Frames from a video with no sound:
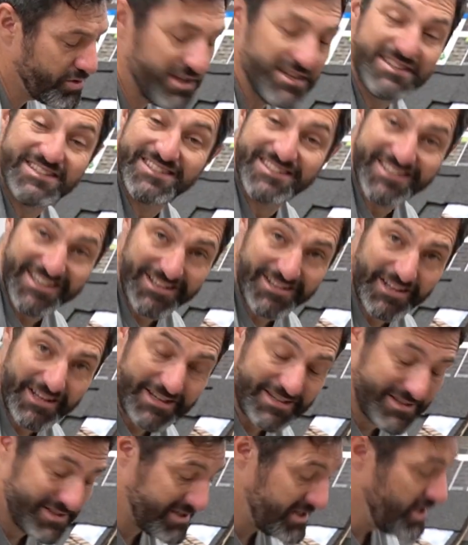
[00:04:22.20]
need
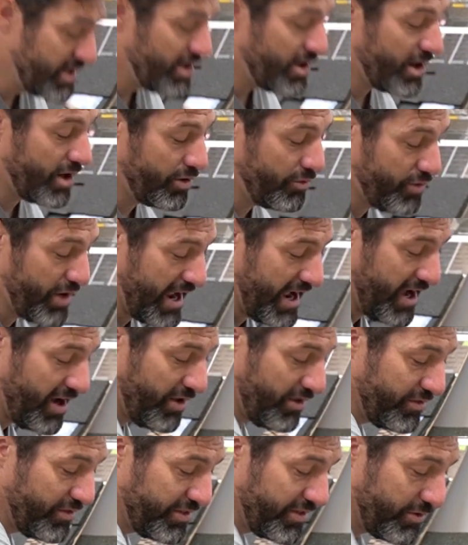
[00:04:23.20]
sealant
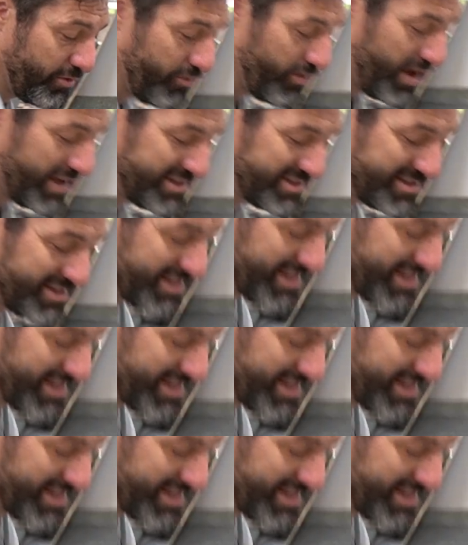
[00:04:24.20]
around the rest of